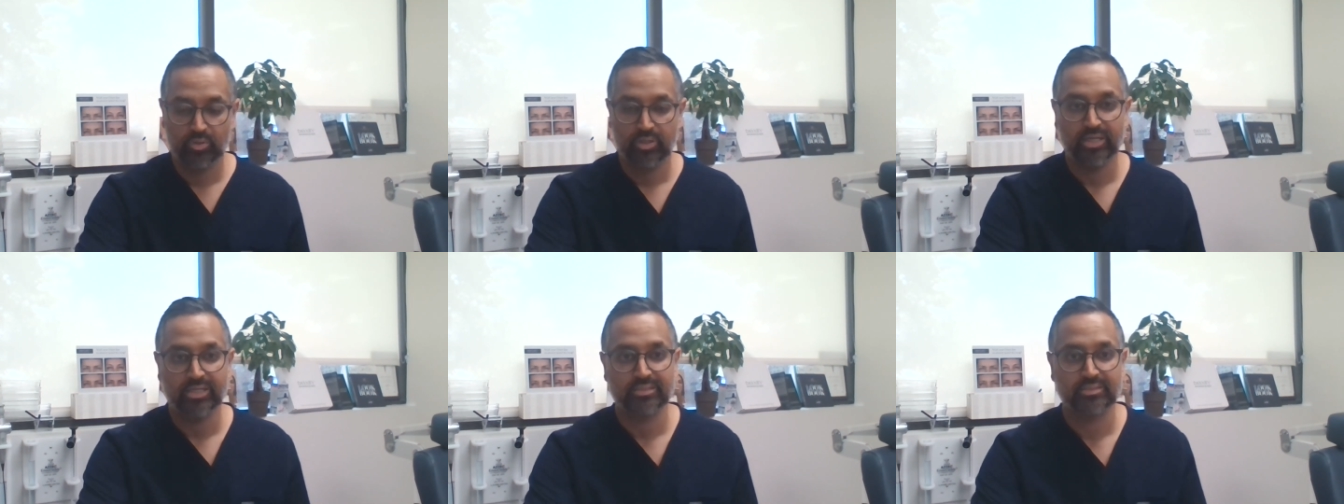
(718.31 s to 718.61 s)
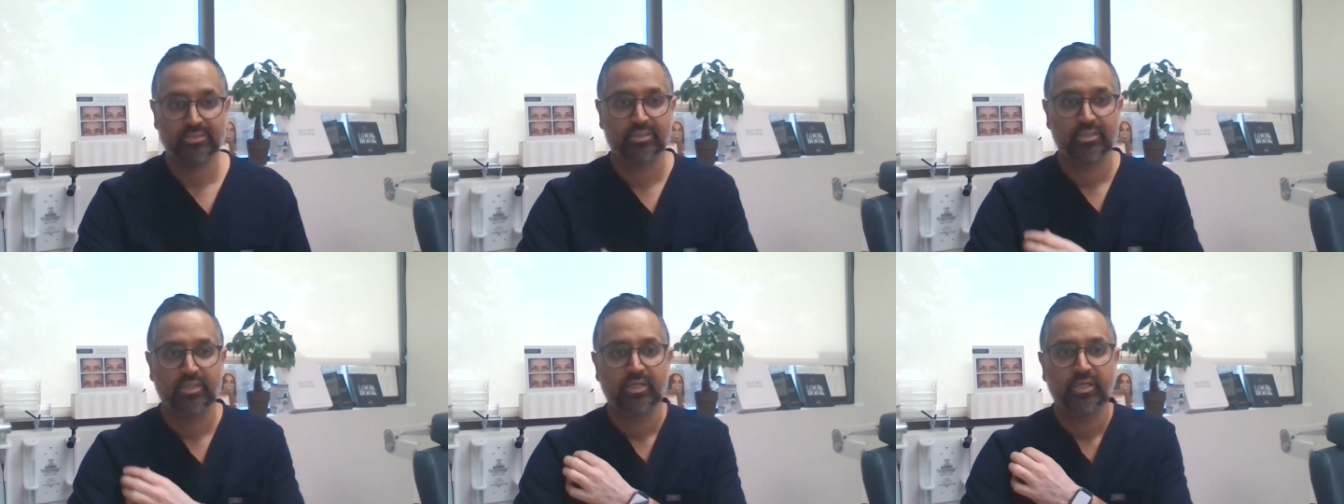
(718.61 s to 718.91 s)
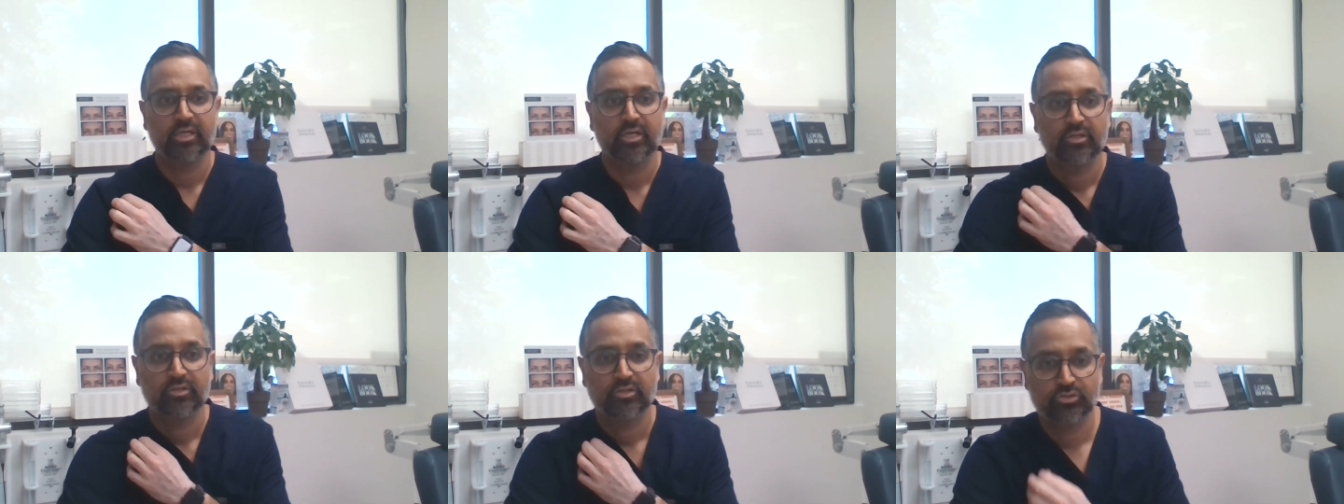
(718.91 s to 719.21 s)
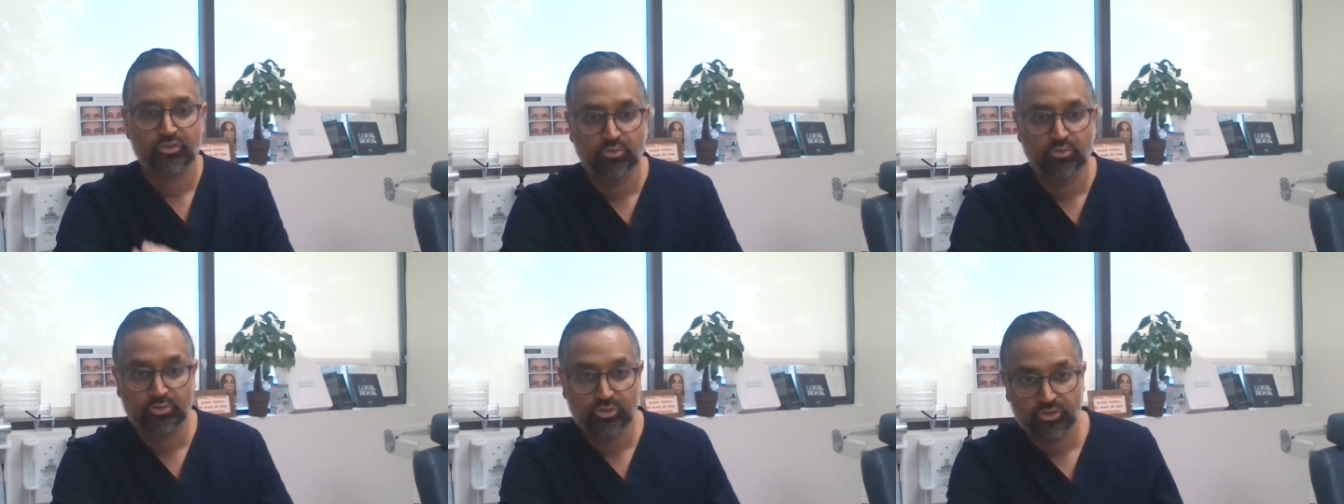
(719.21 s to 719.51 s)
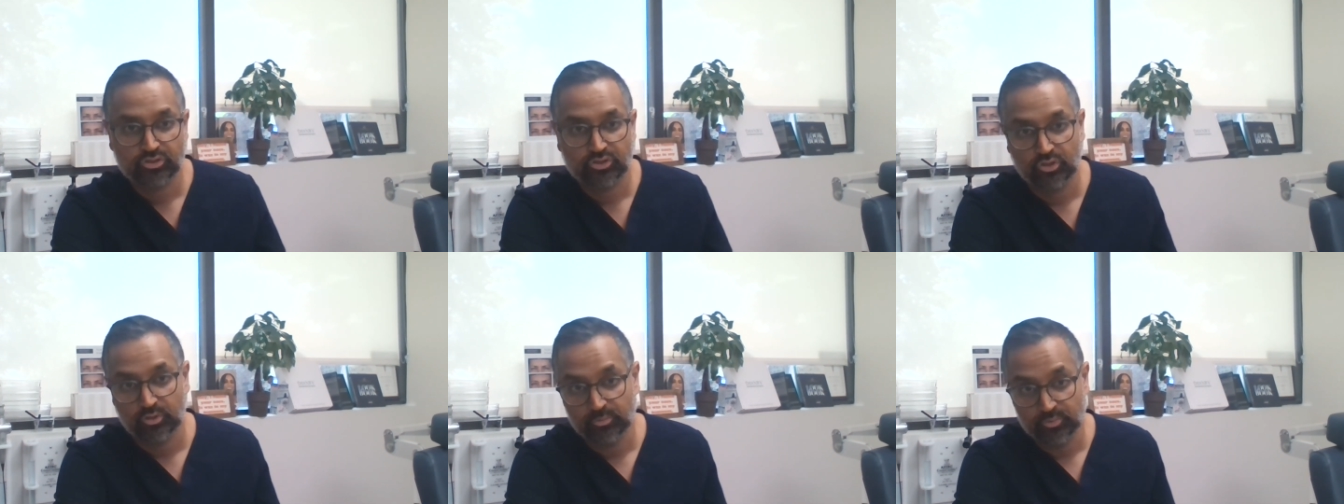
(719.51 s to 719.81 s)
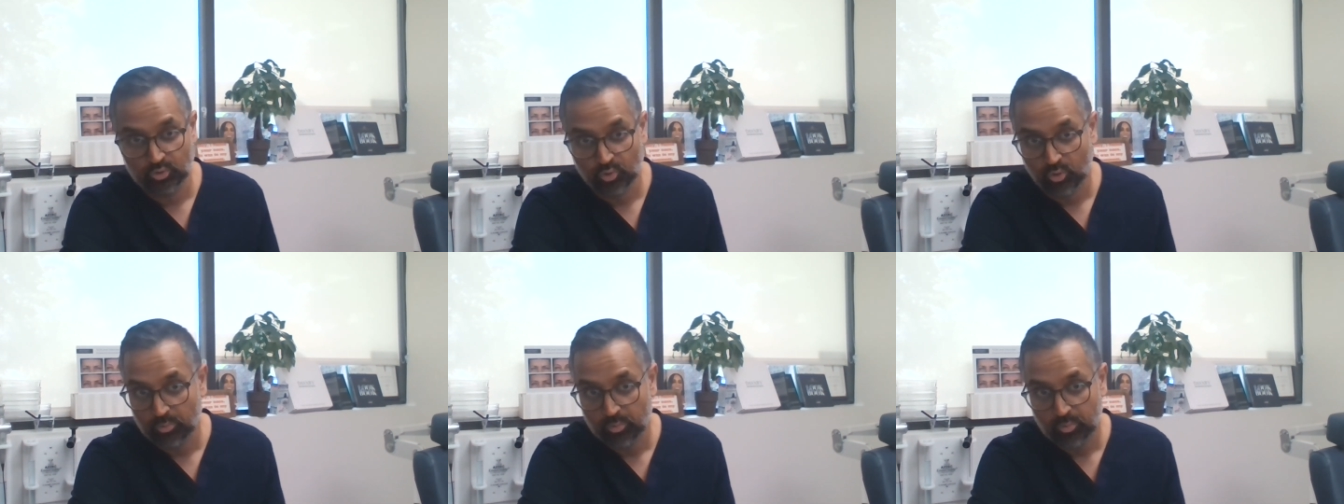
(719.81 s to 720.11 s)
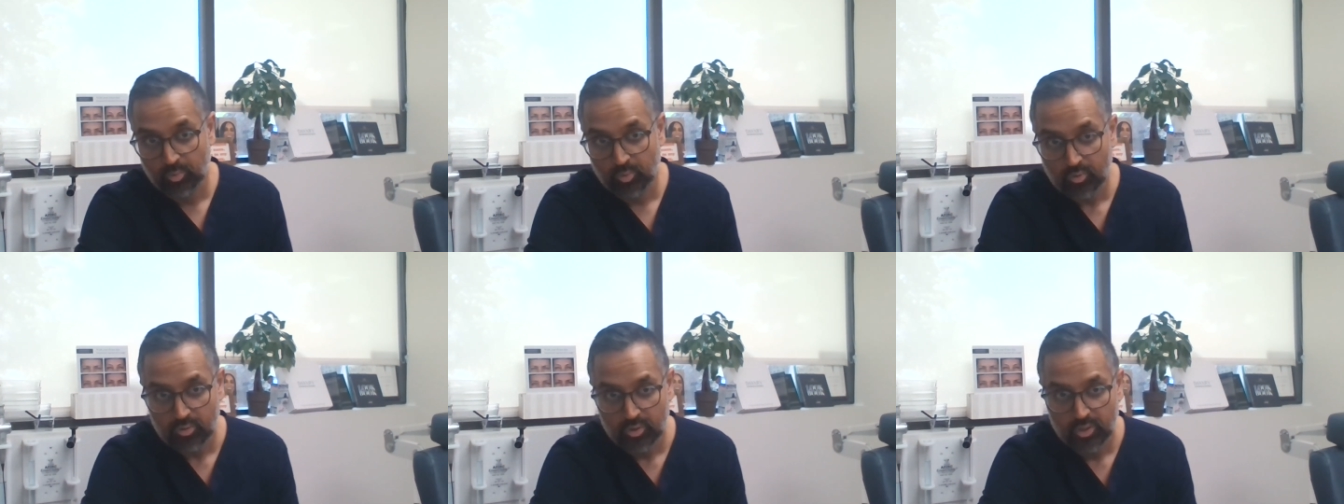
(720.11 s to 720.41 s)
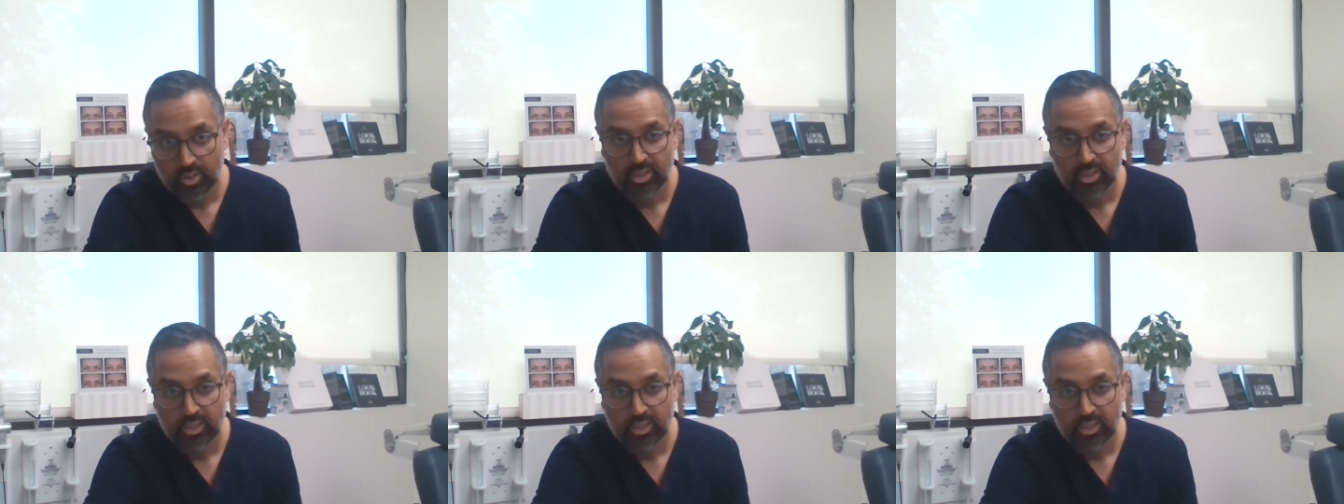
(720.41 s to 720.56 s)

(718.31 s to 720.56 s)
place. The sutures are absorbable.